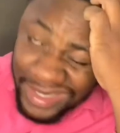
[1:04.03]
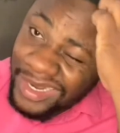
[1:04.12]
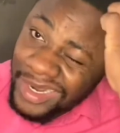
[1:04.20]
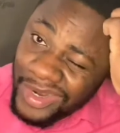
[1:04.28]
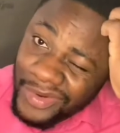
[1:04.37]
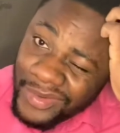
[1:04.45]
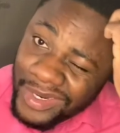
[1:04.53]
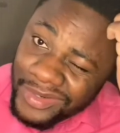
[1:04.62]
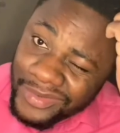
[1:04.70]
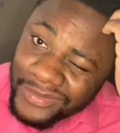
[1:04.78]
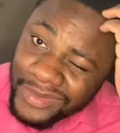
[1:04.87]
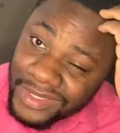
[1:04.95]
All
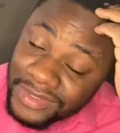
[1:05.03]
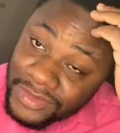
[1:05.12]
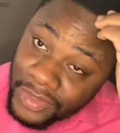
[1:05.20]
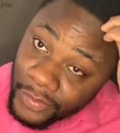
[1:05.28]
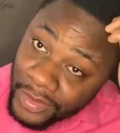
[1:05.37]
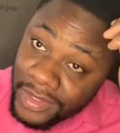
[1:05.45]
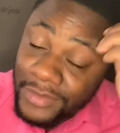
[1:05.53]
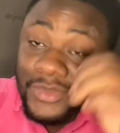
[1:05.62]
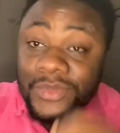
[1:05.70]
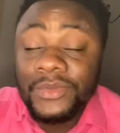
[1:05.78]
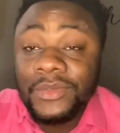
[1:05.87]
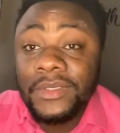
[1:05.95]
right. So welcome
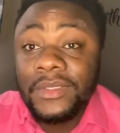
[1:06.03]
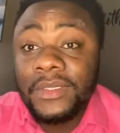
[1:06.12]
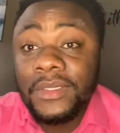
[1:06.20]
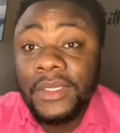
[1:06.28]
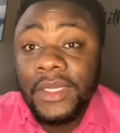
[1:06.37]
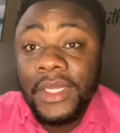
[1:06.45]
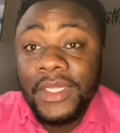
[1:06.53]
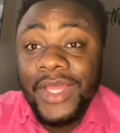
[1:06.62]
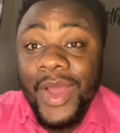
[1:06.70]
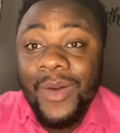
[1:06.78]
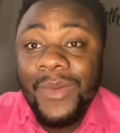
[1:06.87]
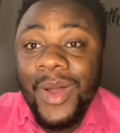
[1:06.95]
to
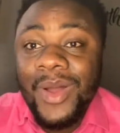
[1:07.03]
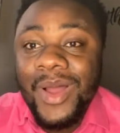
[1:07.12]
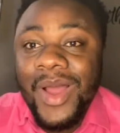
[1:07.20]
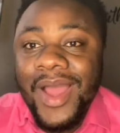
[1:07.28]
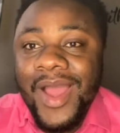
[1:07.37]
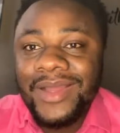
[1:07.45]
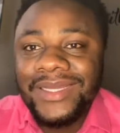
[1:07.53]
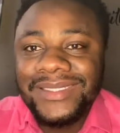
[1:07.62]
Yo Boy.